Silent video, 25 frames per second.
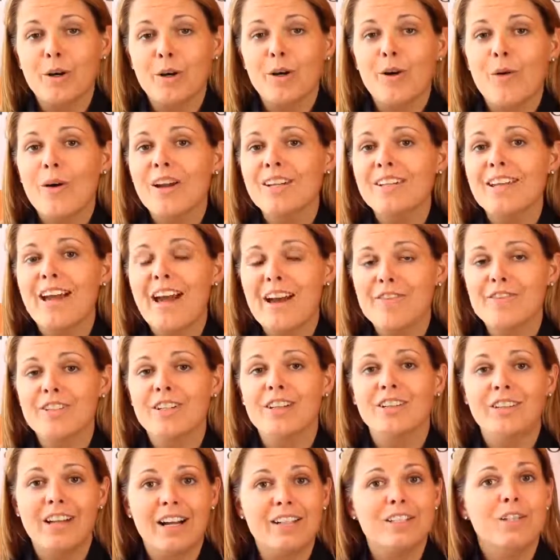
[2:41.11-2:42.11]
we're going to have to
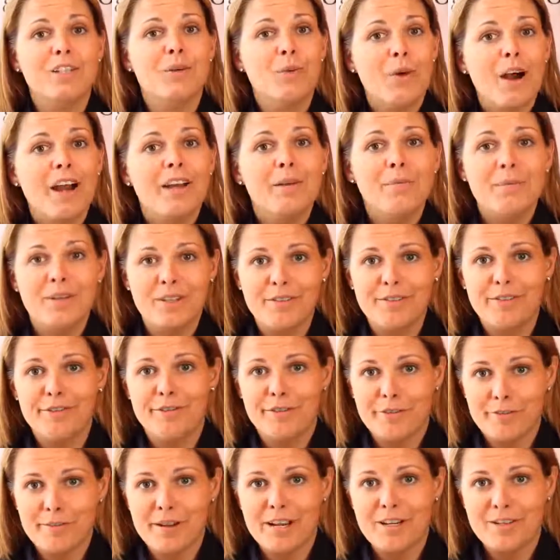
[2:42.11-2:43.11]
collect quite a bit of
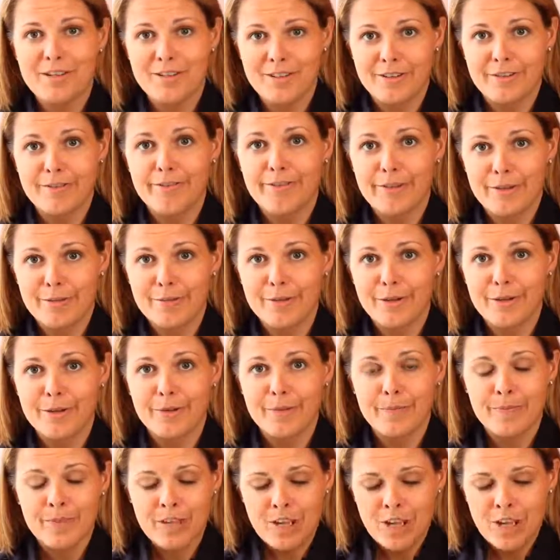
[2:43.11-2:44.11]
information from
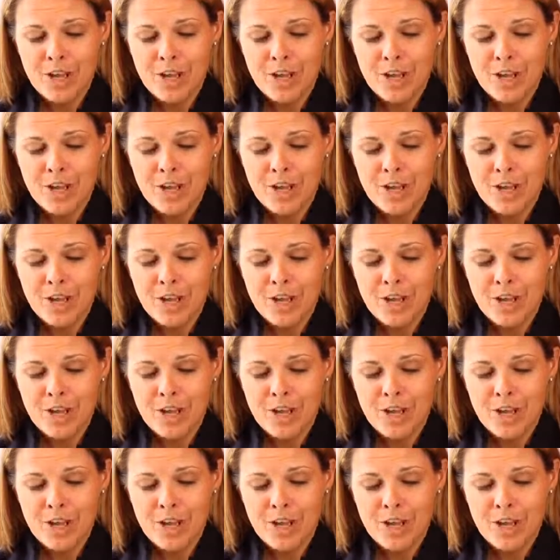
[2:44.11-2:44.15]
you.